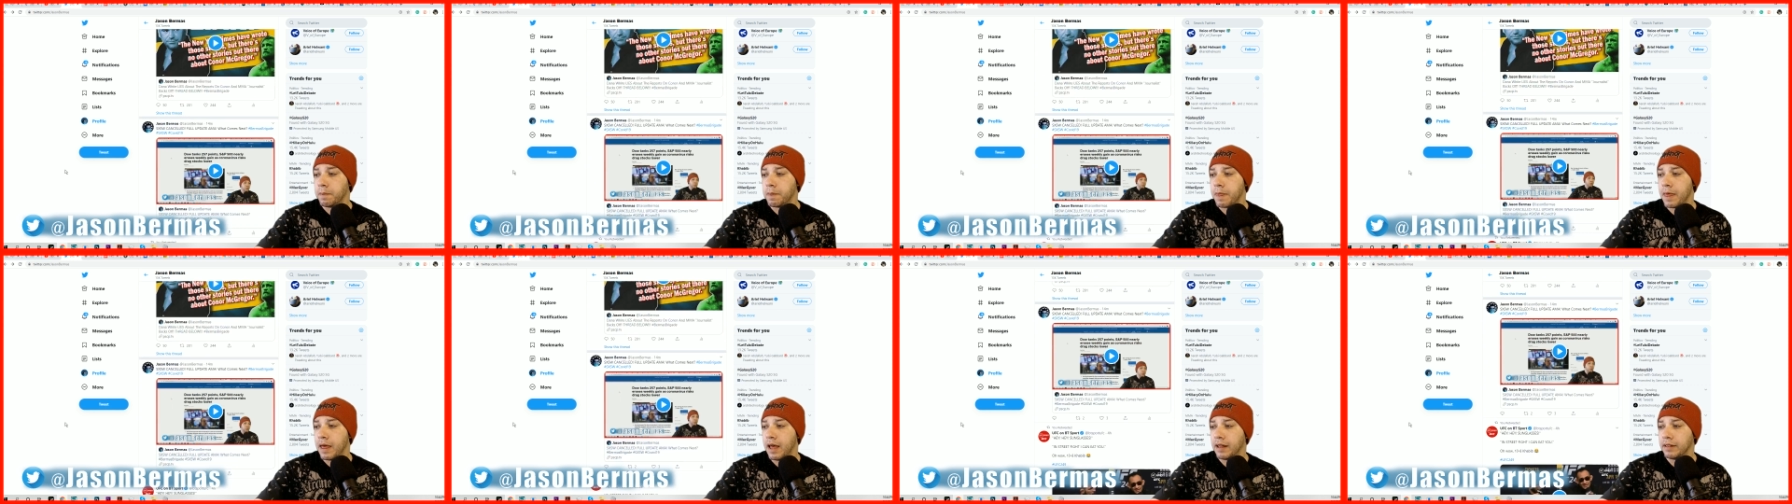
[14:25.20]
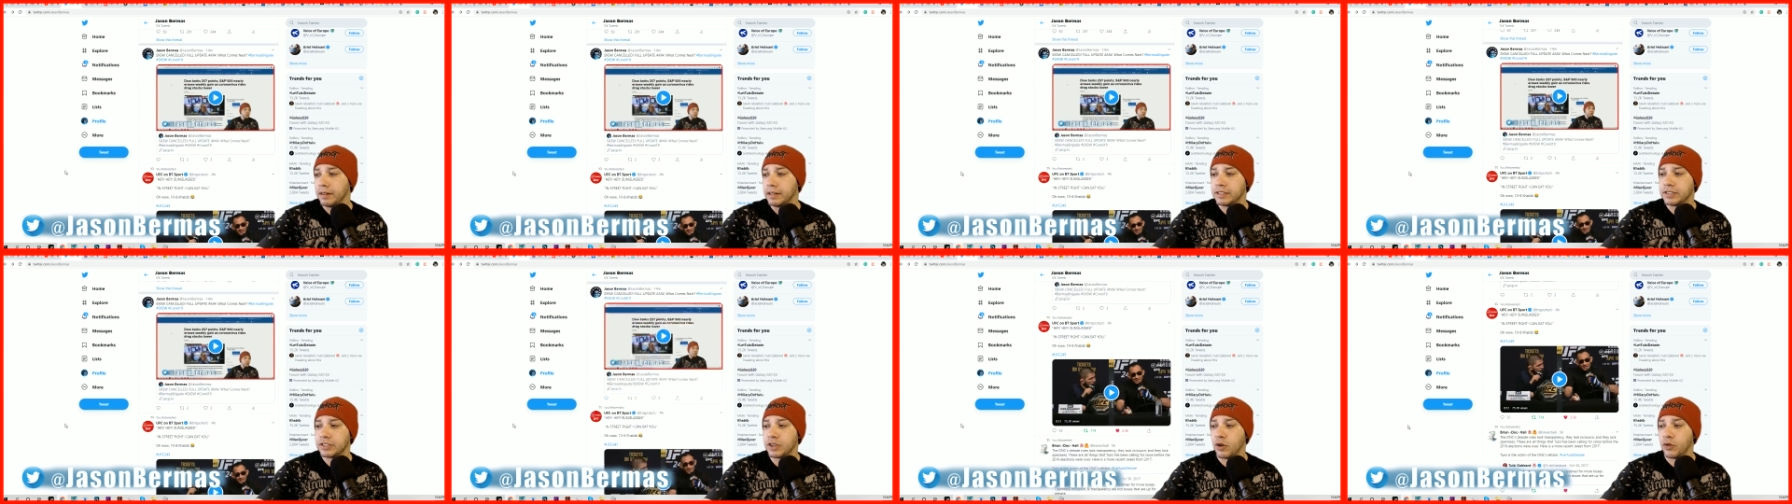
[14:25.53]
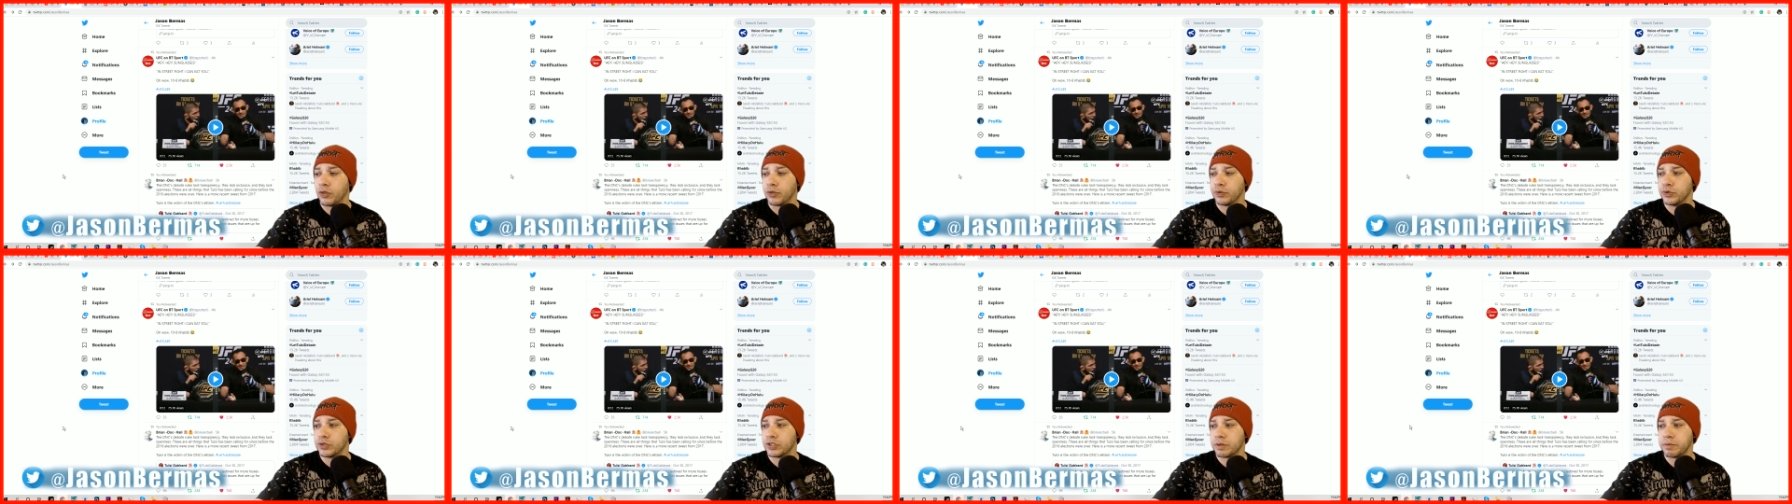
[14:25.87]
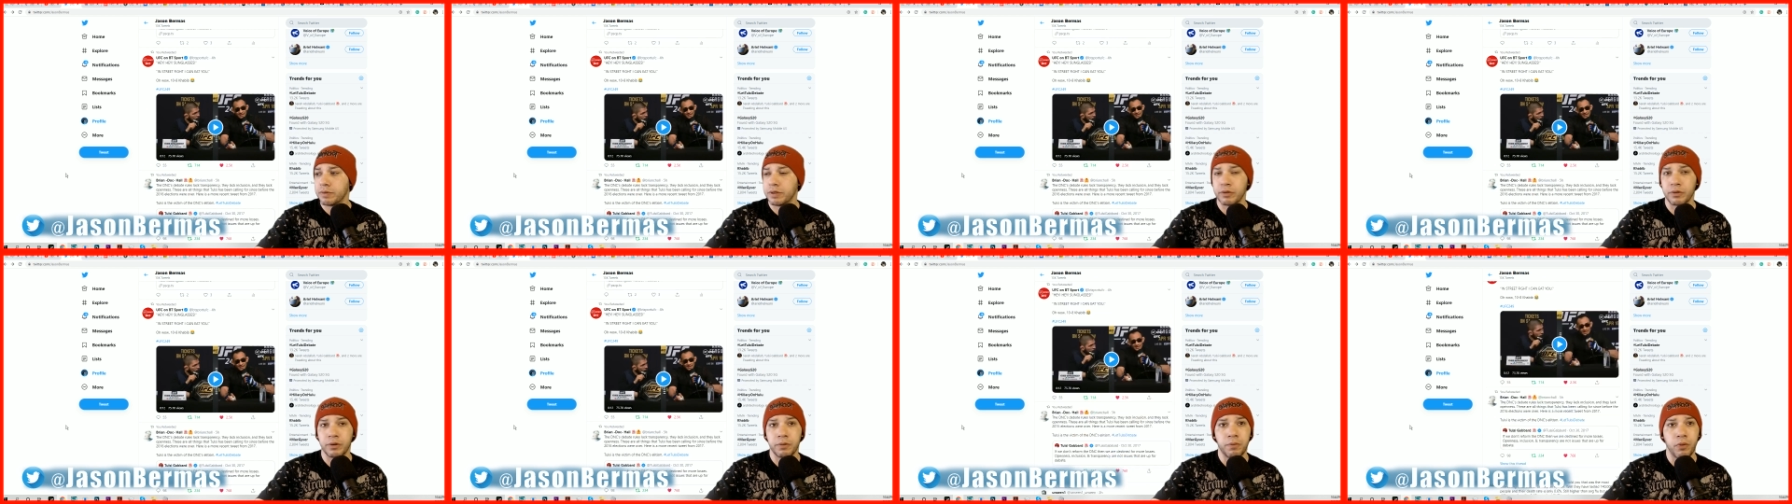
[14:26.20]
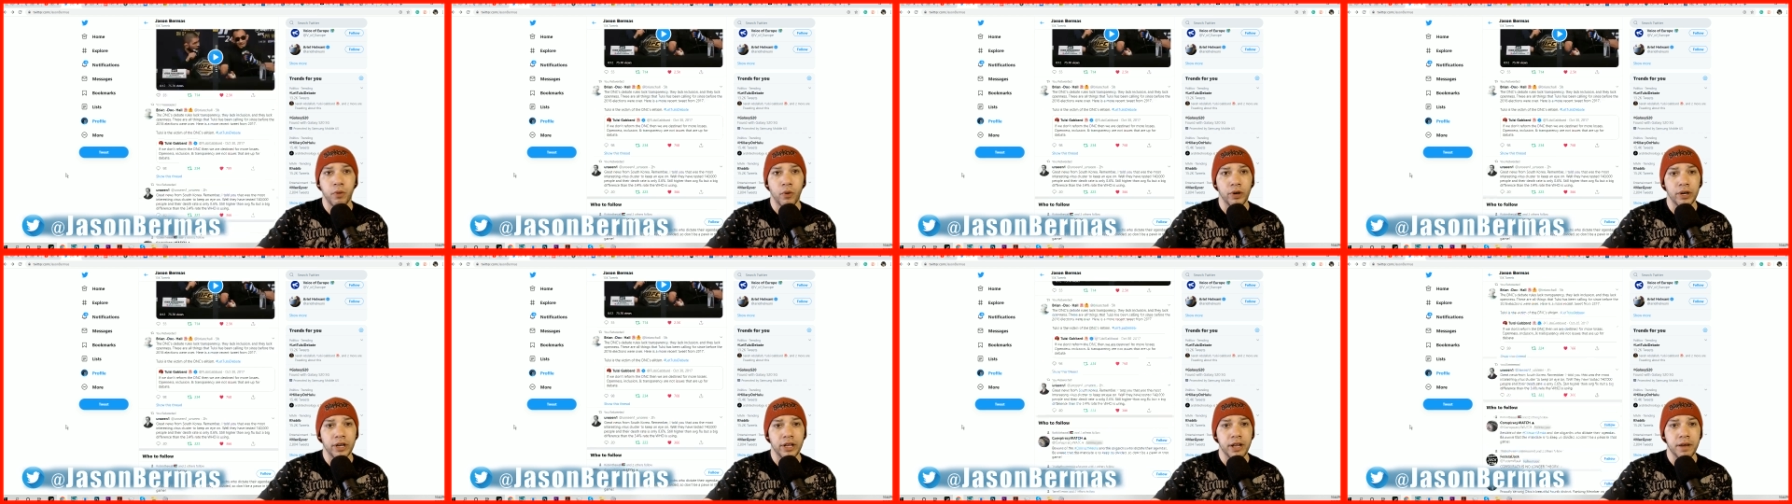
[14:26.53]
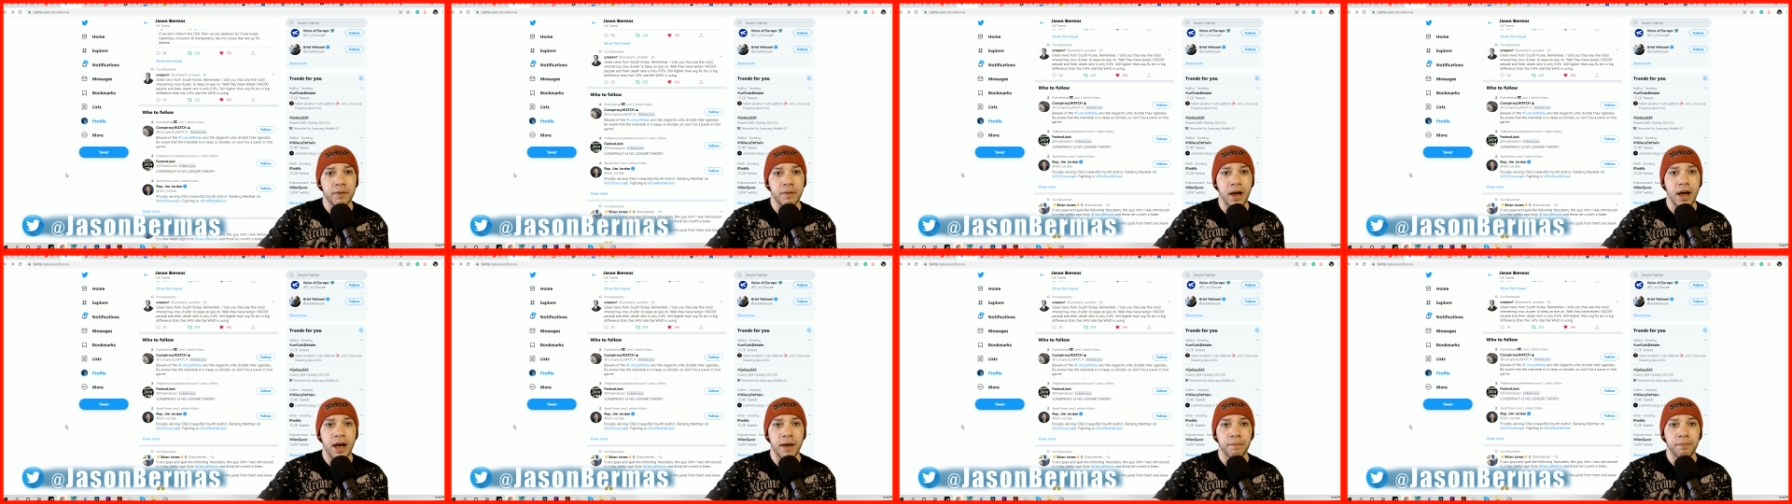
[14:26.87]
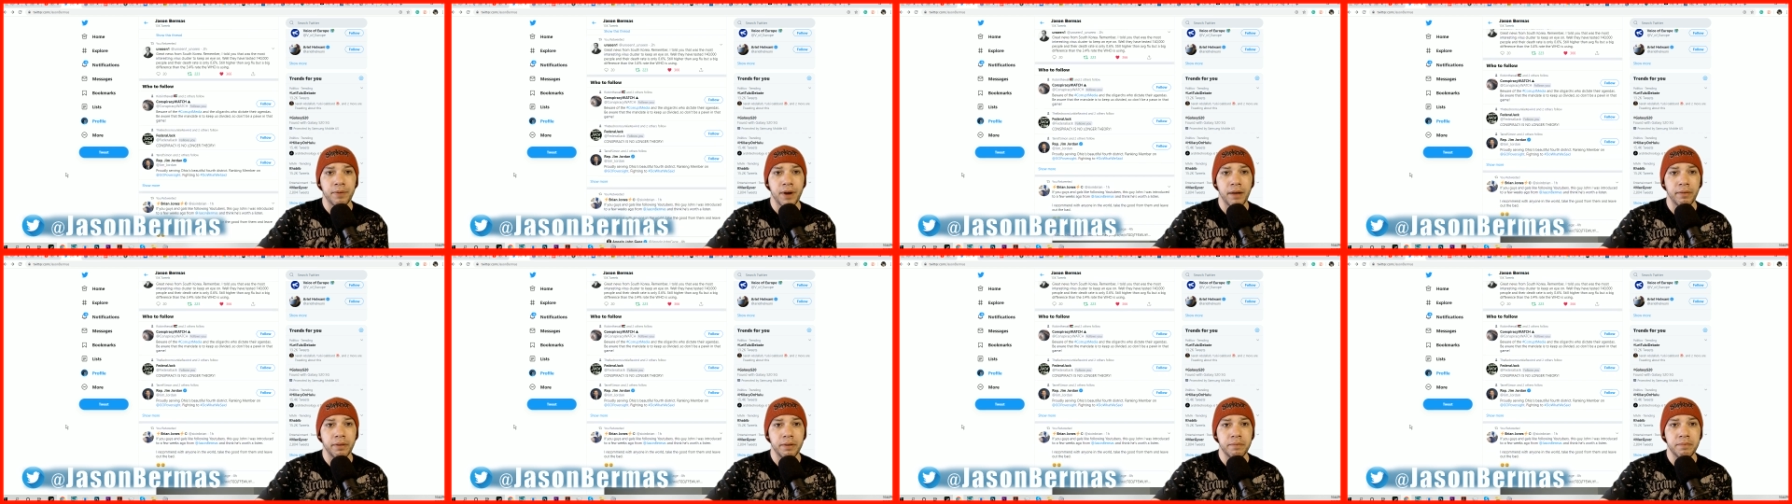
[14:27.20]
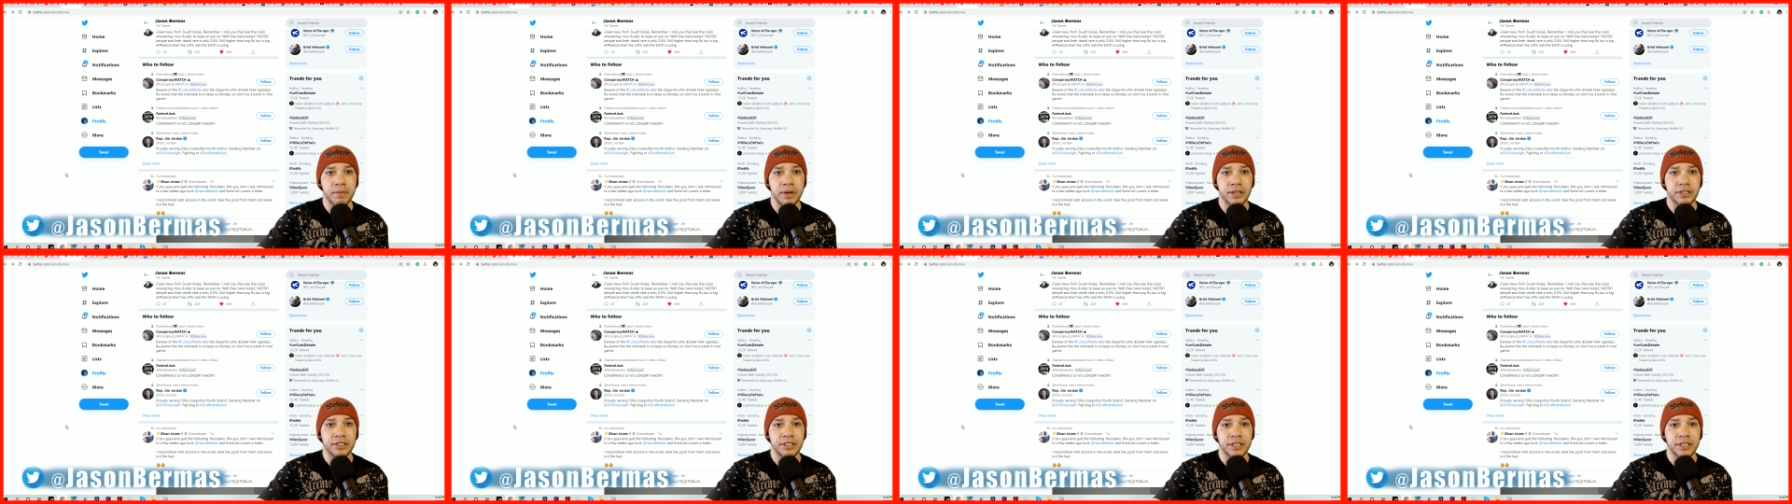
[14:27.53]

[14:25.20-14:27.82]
Let's go through some of the reporting I probably missed in